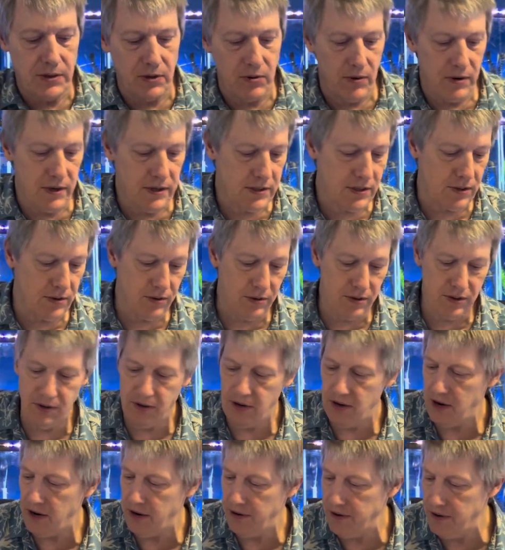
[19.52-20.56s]
of cories, so
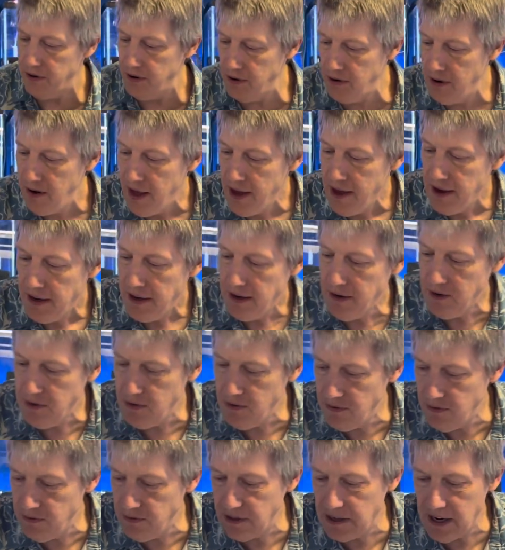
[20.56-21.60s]
you all know.
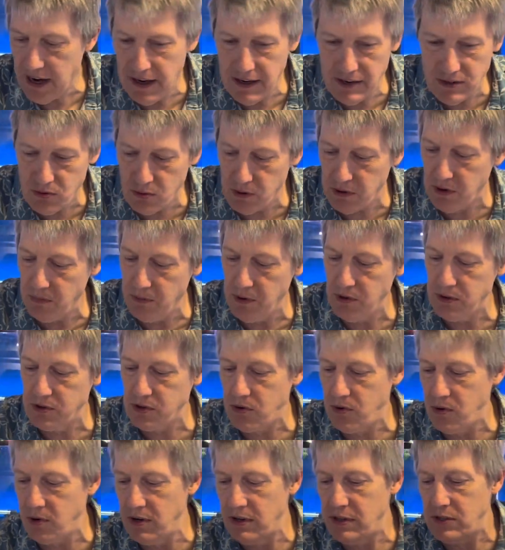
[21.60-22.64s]
You guys with the most
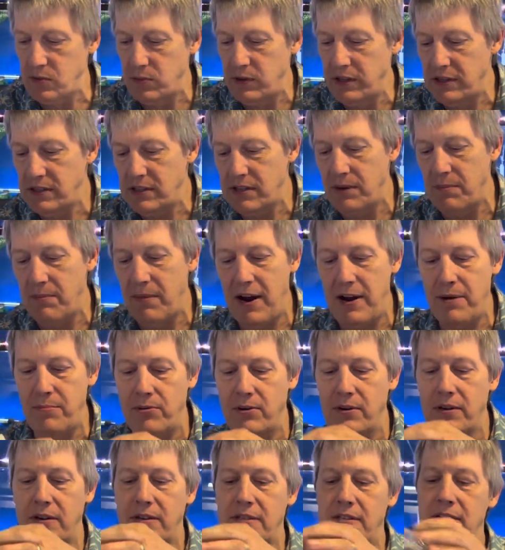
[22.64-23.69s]
cories wins in my
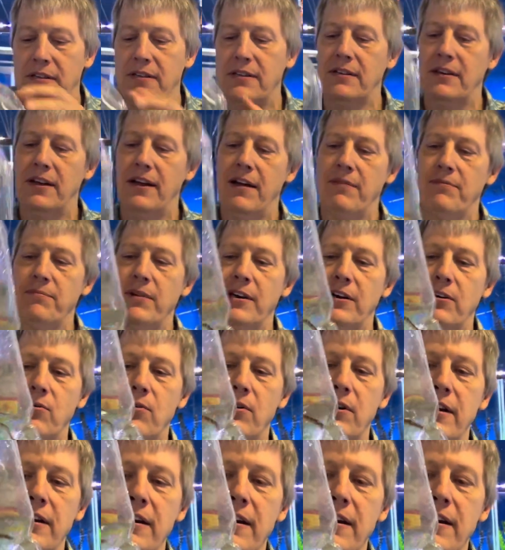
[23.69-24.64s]
book, so I haven't met a cory I